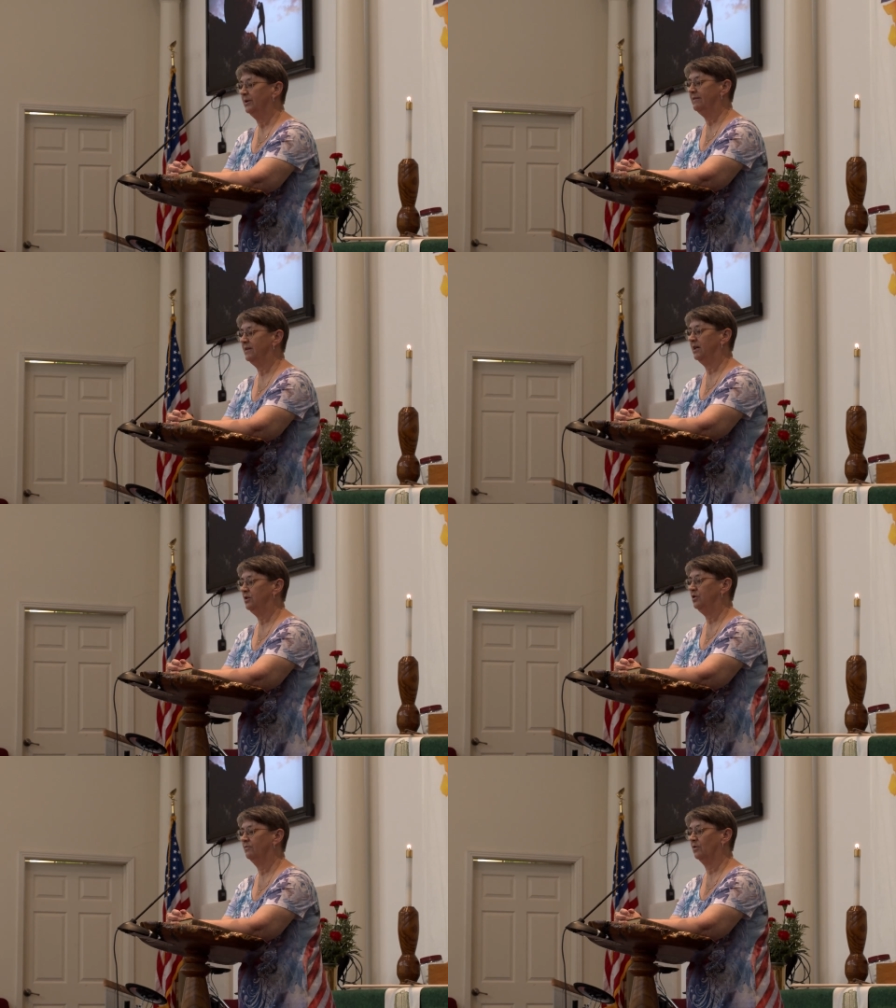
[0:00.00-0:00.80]
We
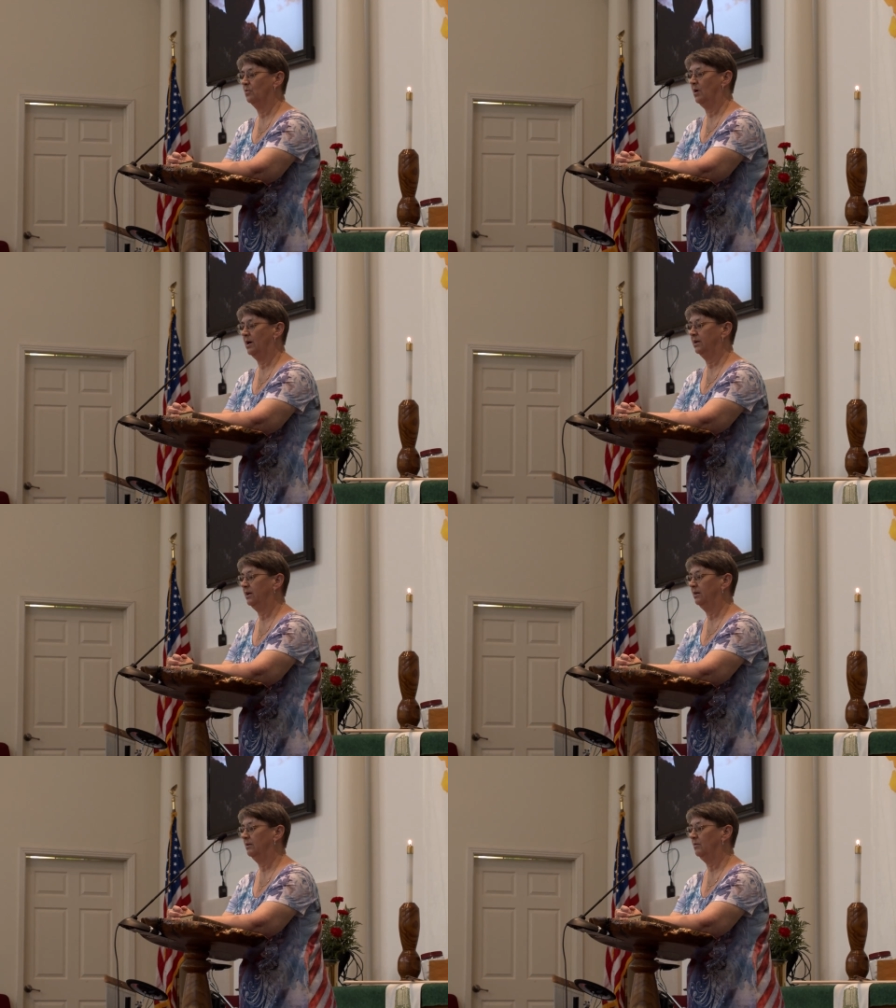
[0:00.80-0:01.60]
thank you for
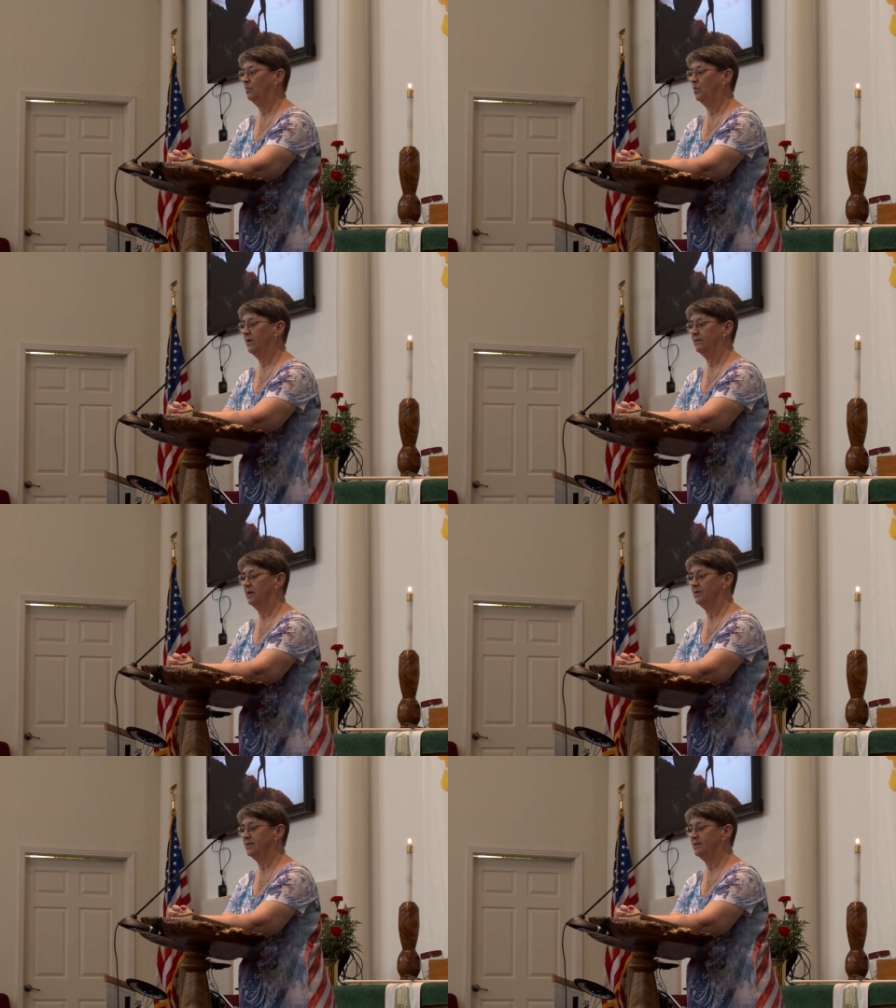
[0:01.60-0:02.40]
walking with
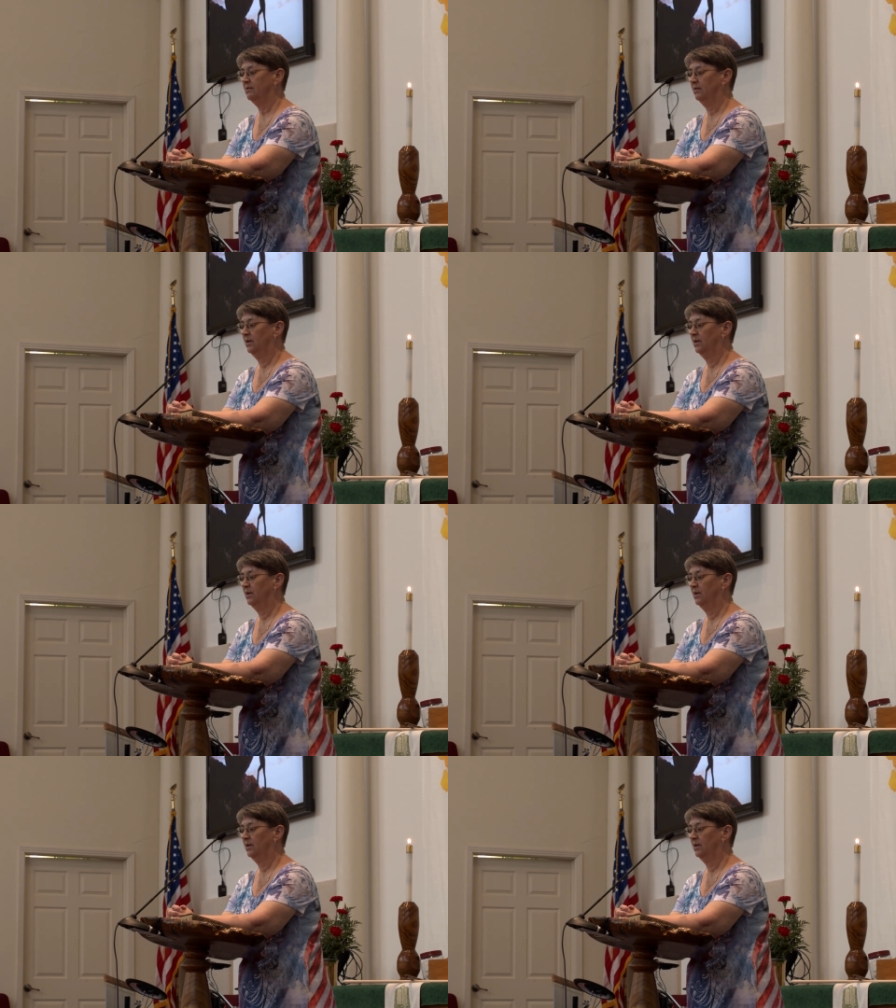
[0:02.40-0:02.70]
us